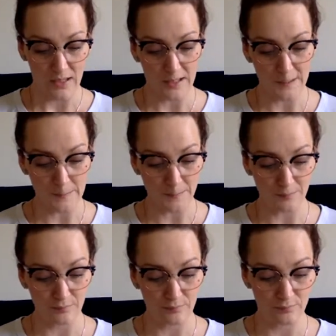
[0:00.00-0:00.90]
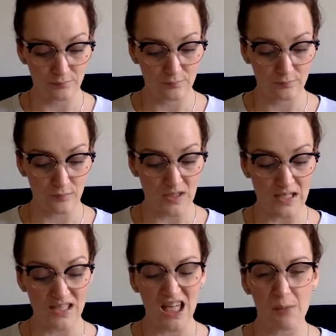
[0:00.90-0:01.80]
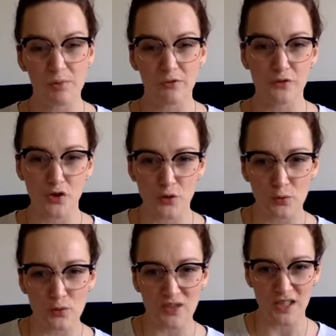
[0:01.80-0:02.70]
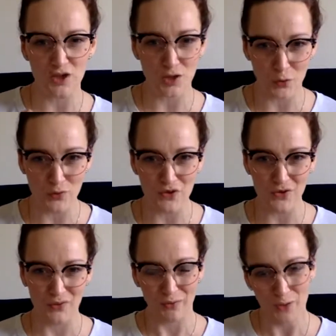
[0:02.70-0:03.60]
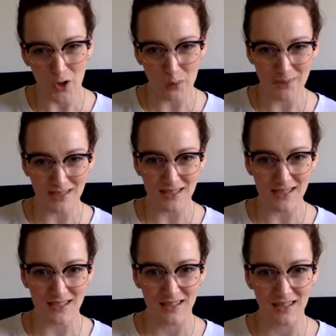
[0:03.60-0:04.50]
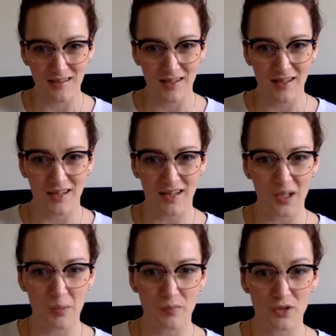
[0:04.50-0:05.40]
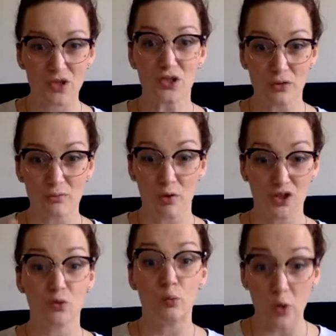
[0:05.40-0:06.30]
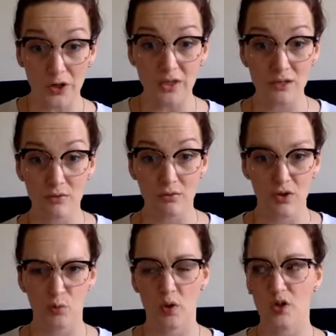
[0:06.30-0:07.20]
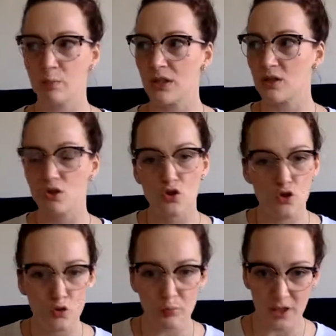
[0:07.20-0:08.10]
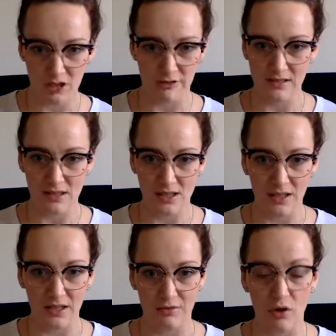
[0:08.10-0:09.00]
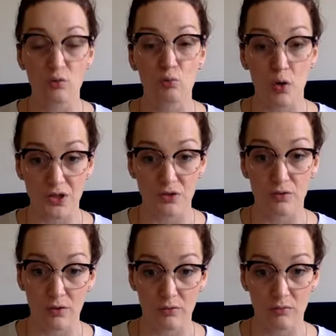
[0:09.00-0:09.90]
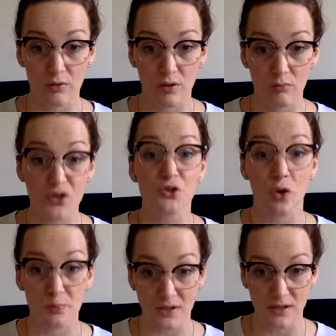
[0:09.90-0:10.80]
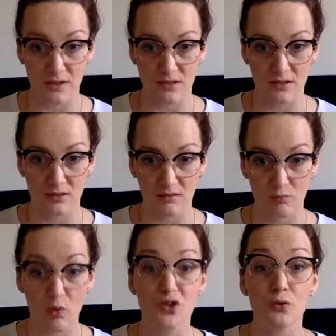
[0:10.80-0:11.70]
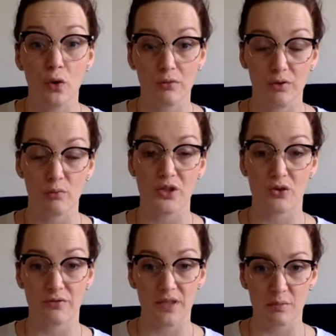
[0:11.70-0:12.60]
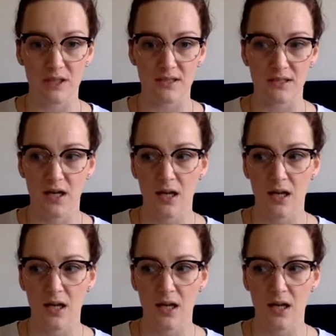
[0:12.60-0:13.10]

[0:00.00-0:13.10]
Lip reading: There's a couple of do's and don'ts for opt-ins. To do what you want to do, you want to be super crystal clear on what your opt-in is, what you offer, what your freebie is.